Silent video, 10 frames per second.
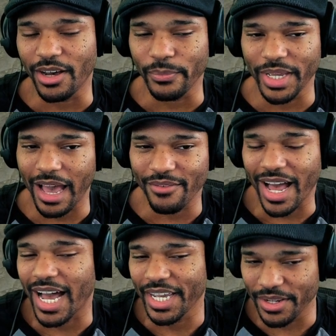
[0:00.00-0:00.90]
We have
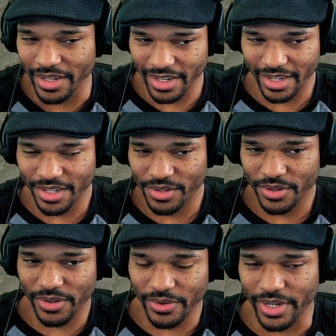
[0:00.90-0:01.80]
high
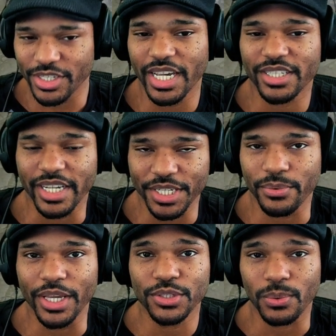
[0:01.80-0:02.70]
crit chance
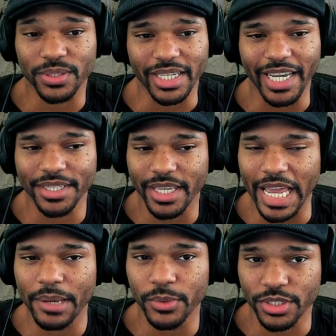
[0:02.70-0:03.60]
anyways towards end
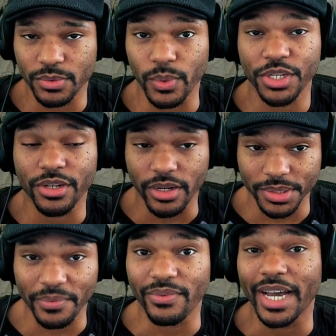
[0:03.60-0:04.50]
game, which is when you're going
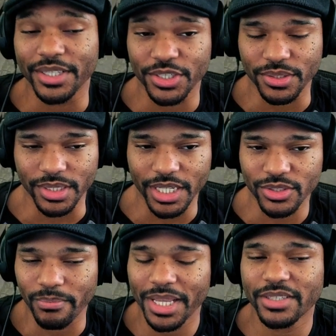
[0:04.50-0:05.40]
to find this unique.
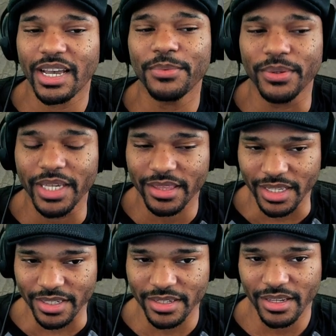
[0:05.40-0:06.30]
So by the time you get
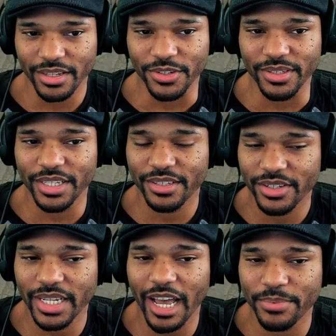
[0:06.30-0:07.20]
this unique, you're
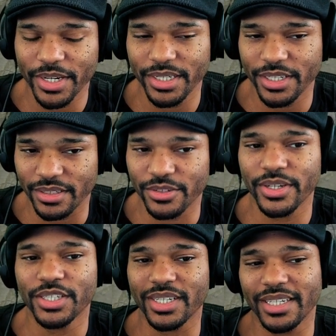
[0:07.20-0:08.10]
going to have pretty decent
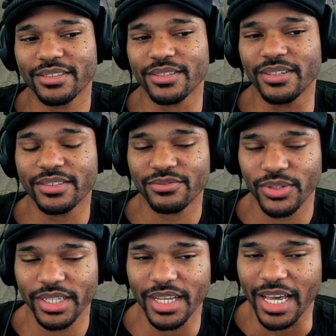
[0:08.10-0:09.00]
crit chance. So it's
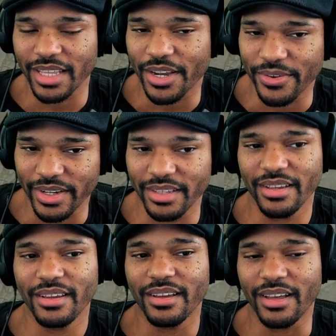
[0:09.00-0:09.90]
really not that great
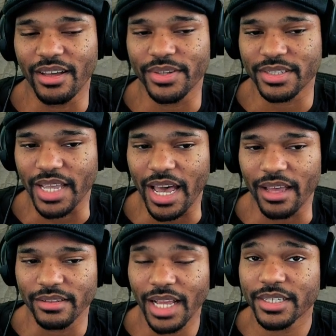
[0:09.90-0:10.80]
of a
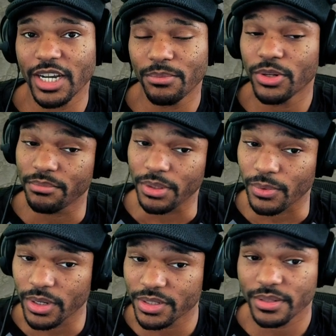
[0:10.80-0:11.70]
stat. Not terrible, could be
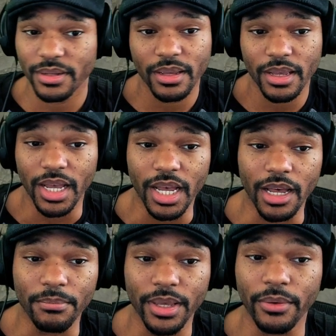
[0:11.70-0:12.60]
worse.
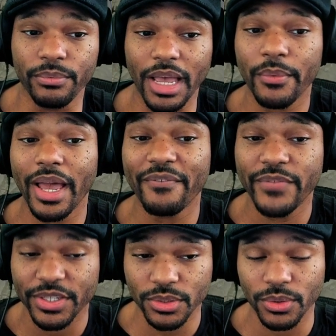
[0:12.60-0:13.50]
But now we have
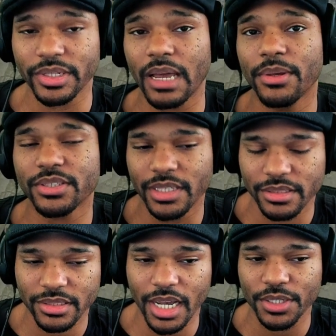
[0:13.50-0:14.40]
physical damage, and
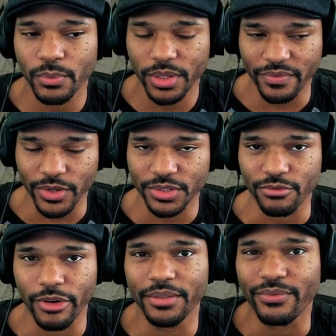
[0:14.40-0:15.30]
this is kind of where the first
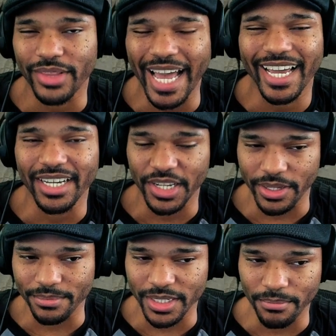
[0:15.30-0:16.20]
red flag kind of
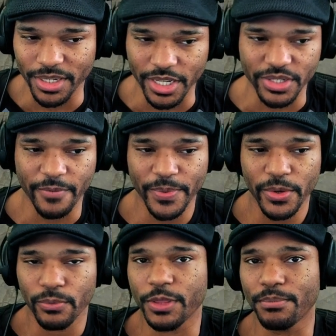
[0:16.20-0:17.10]
comes in,
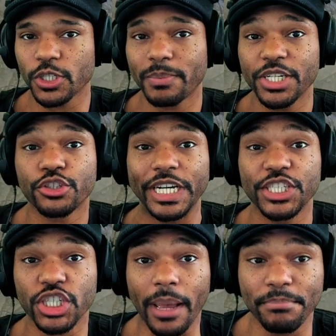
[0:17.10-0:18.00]
because with most penetrating
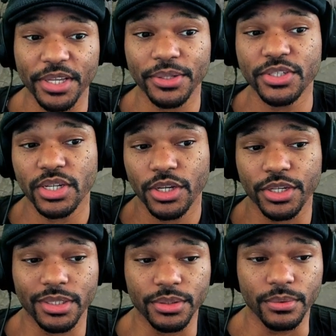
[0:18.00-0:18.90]
shot builds,
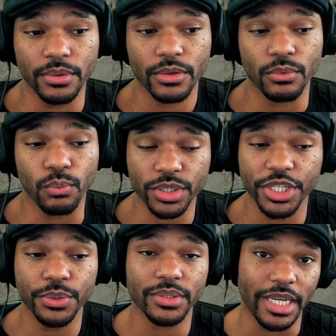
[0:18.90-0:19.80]
you want to
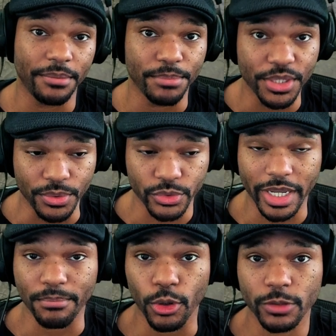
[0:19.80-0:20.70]
use imbues,
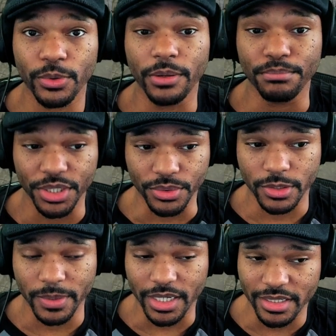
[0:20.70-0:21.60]
like multiple
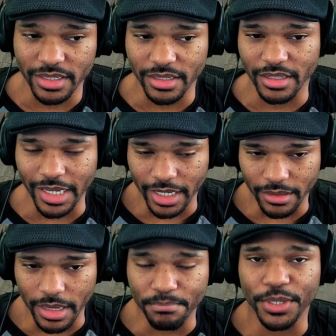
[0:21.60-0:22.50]
imbues, because
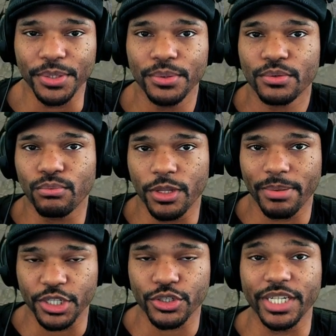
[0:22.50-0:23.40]
the imbues with
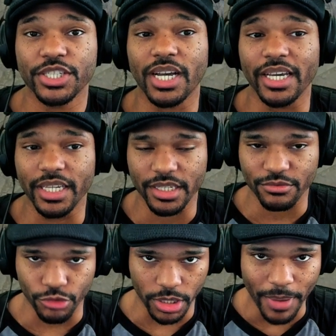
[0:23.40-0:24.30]
penetrating shot
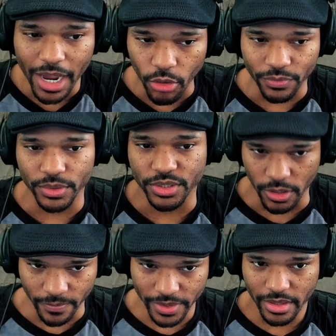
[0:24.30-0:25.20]
is really powerful.
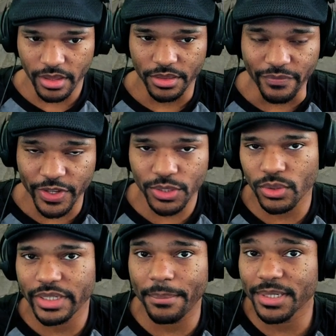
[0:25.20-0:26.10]
So the
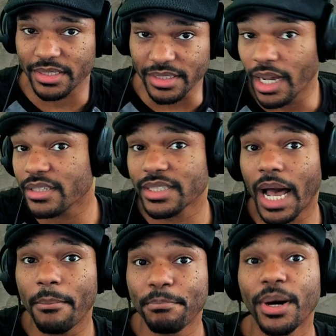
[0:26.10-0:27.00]
physical damage does
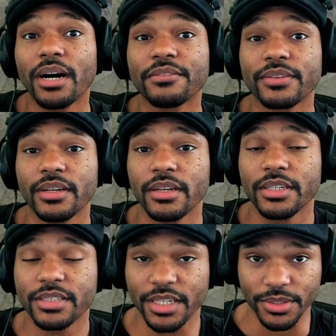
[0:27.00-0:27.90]
not buff
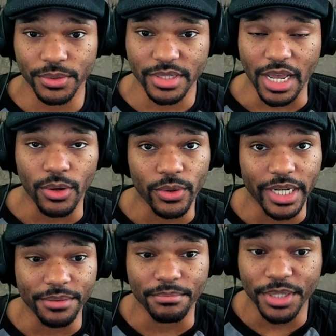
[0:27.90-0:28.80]
skills that are
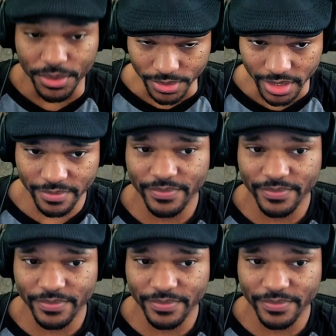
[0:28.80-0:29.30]
imbued.